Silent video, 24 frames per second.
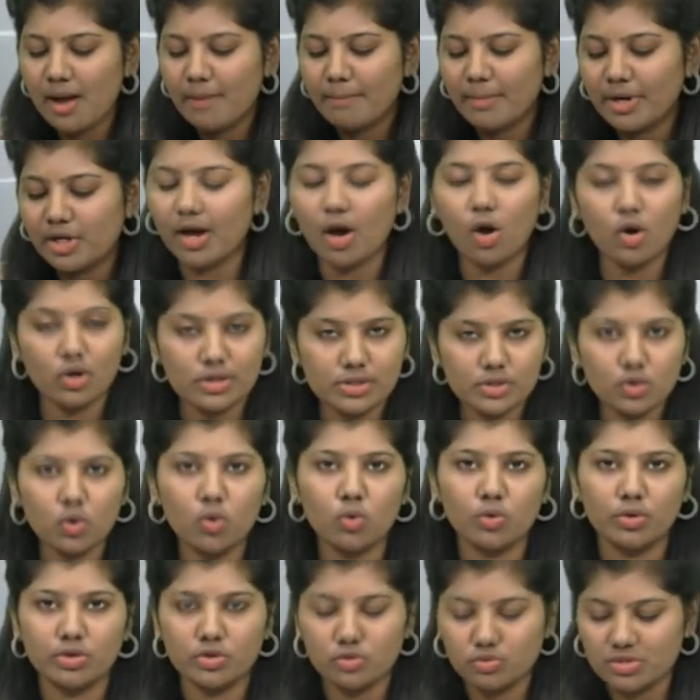But
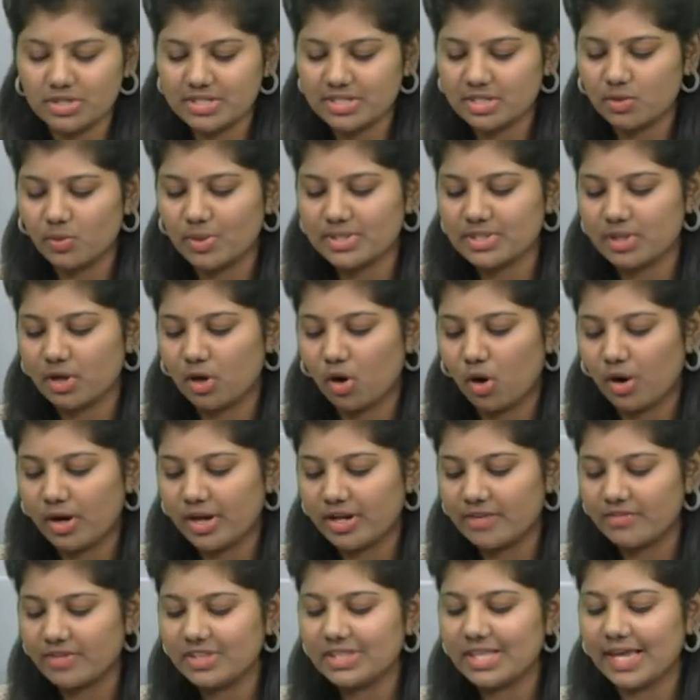also UGC was
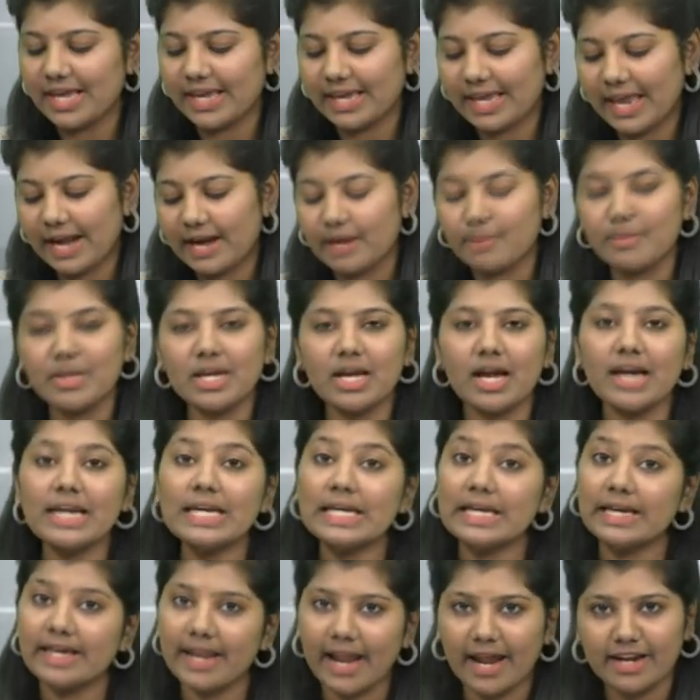accorded with academic
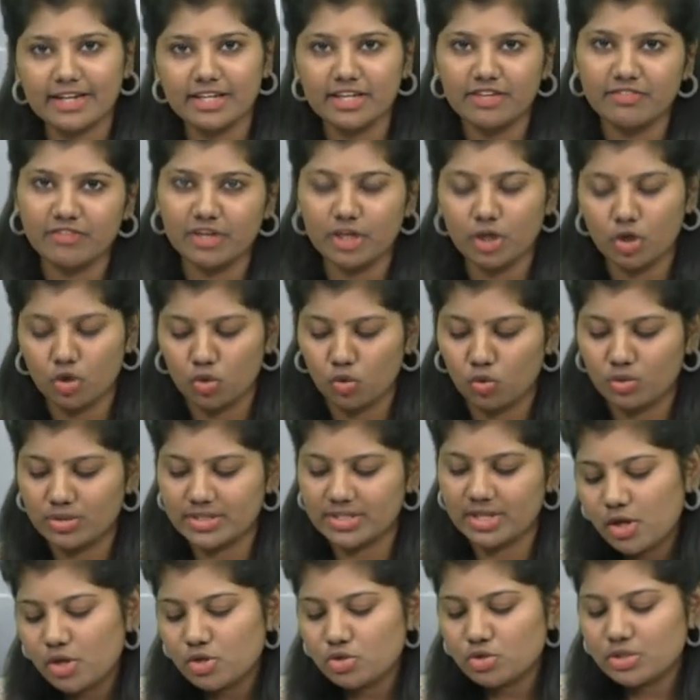and grant giving
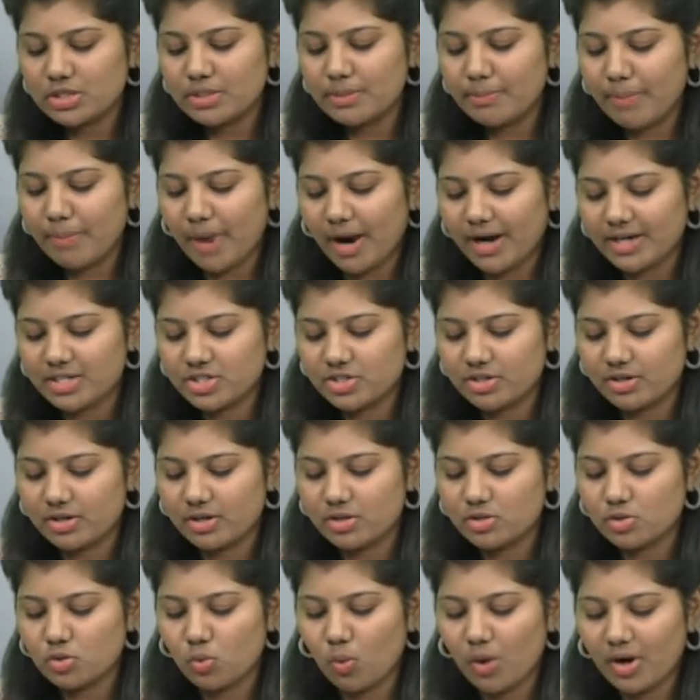roles. So departure,
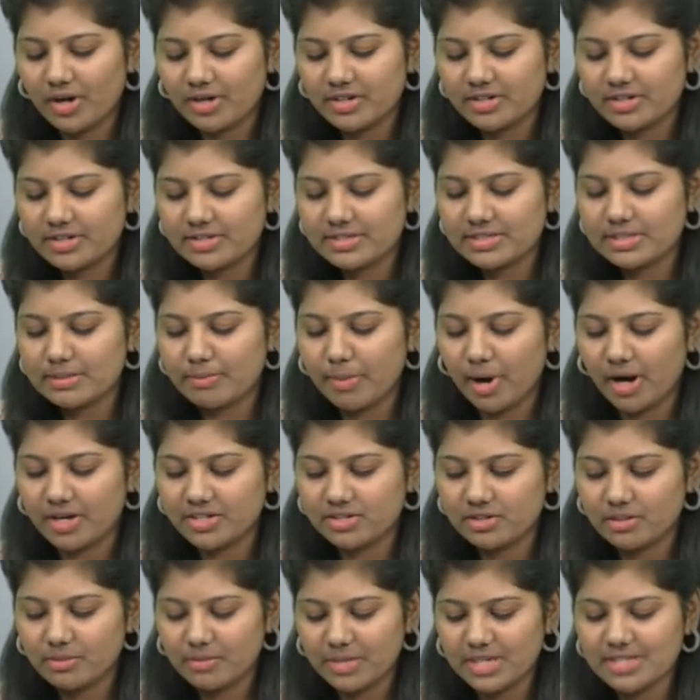so what it is,
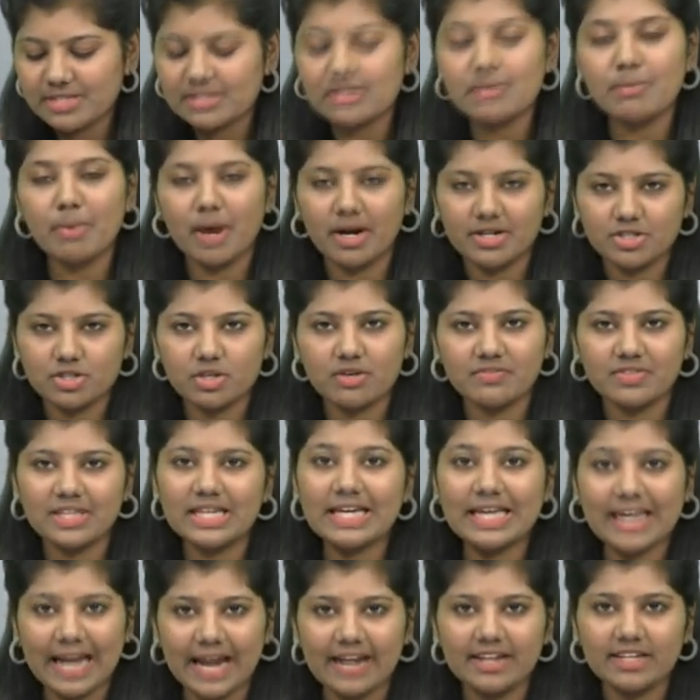departure means departure of the
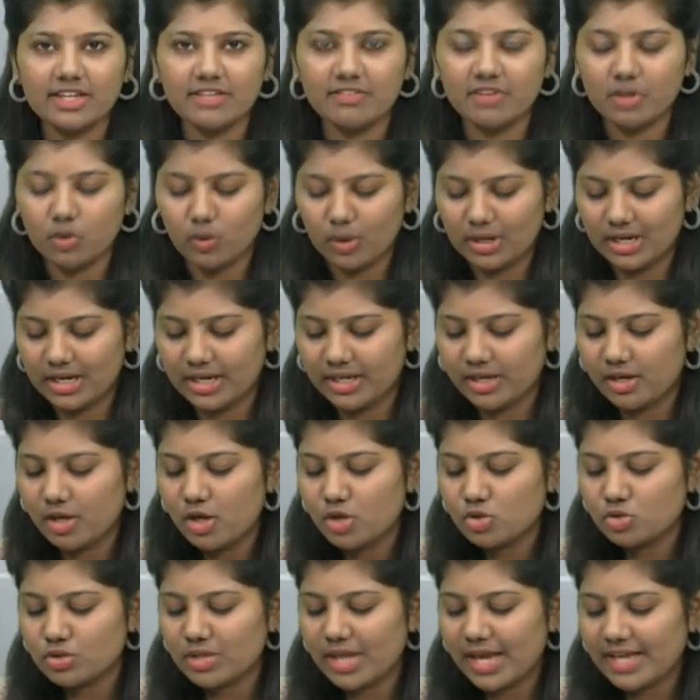grant giving only.
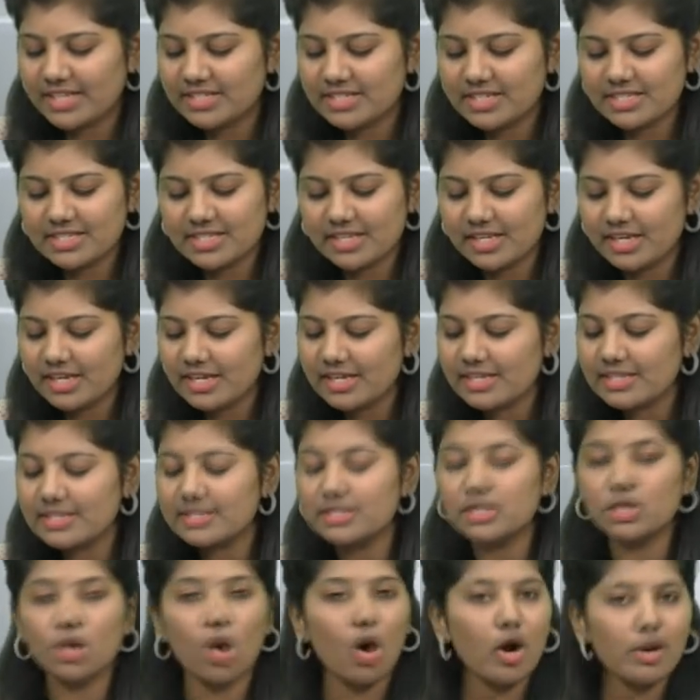So the HECE is
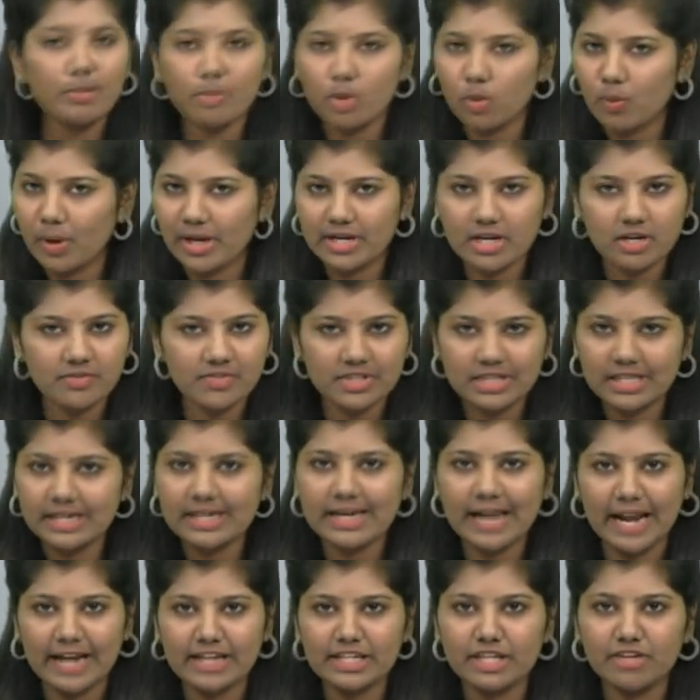not provided with the
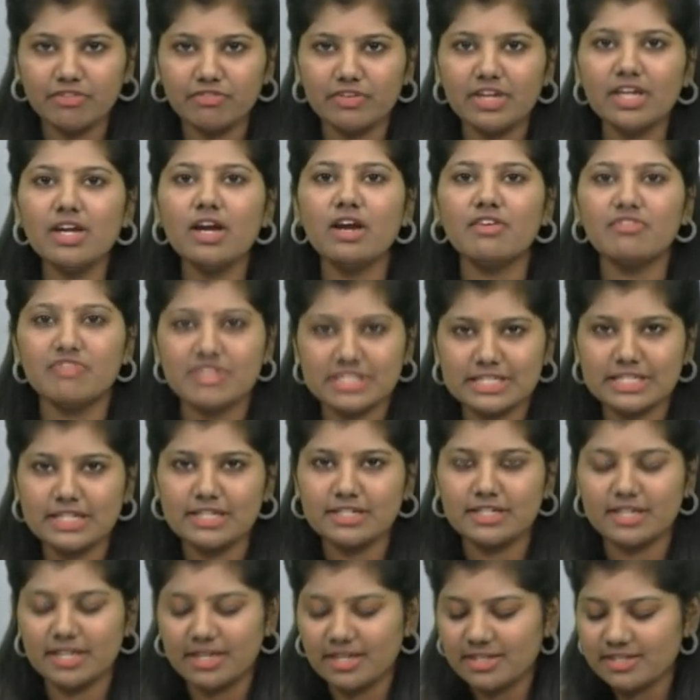grant giving
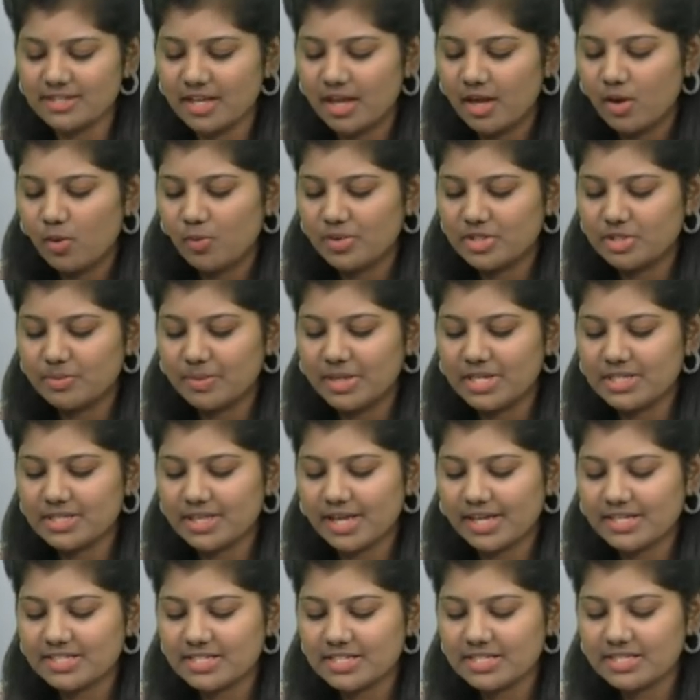facilities, which means the
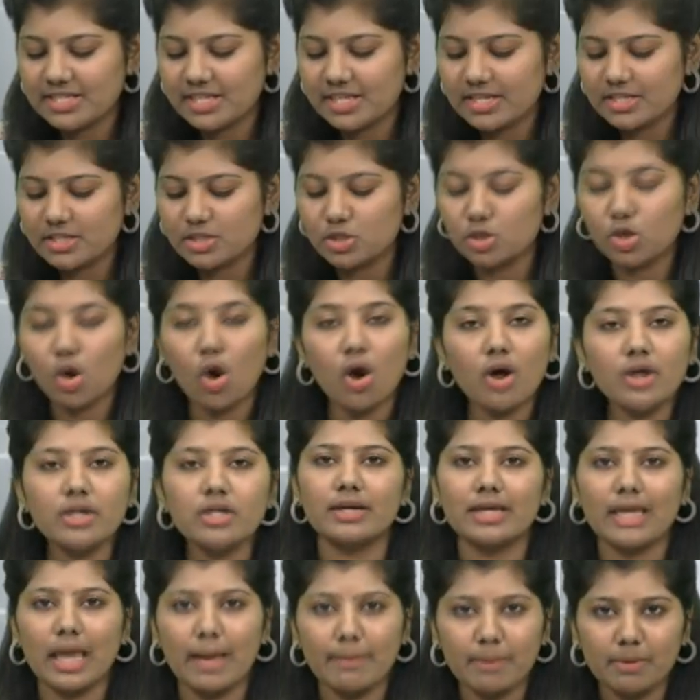HECE is
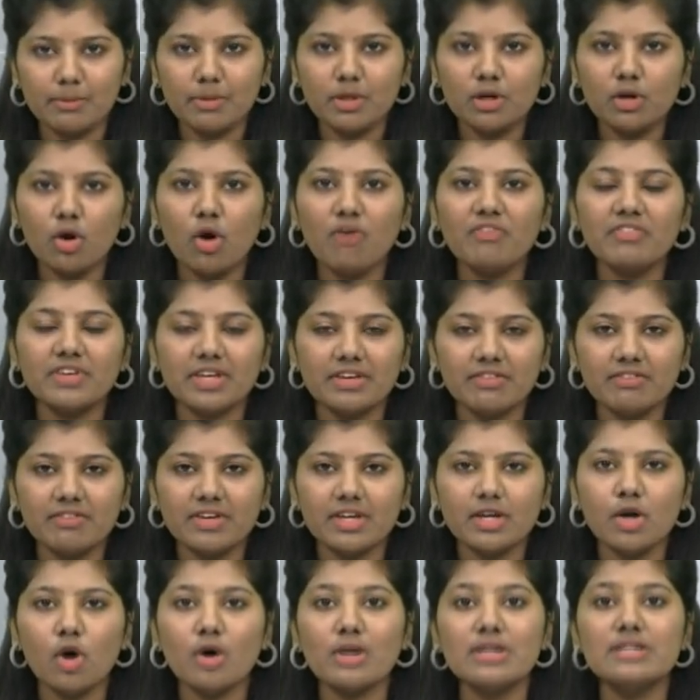not capable of
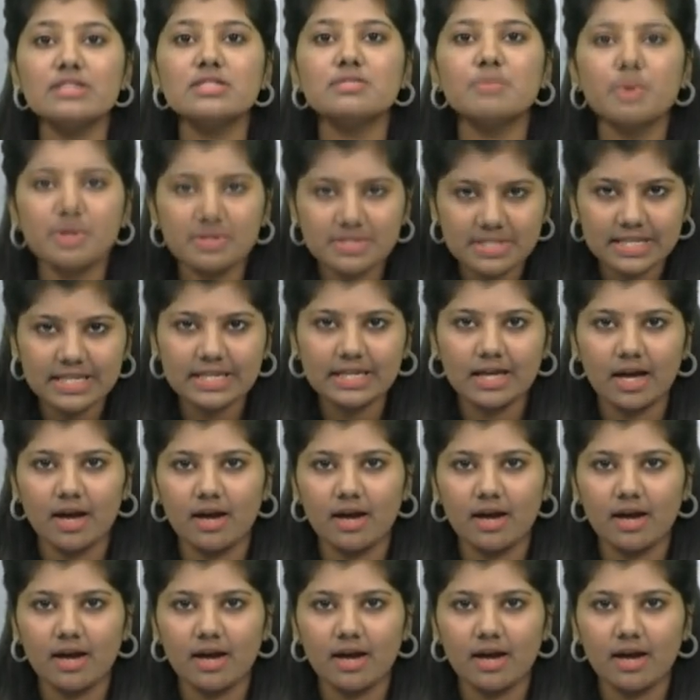giving or dispersing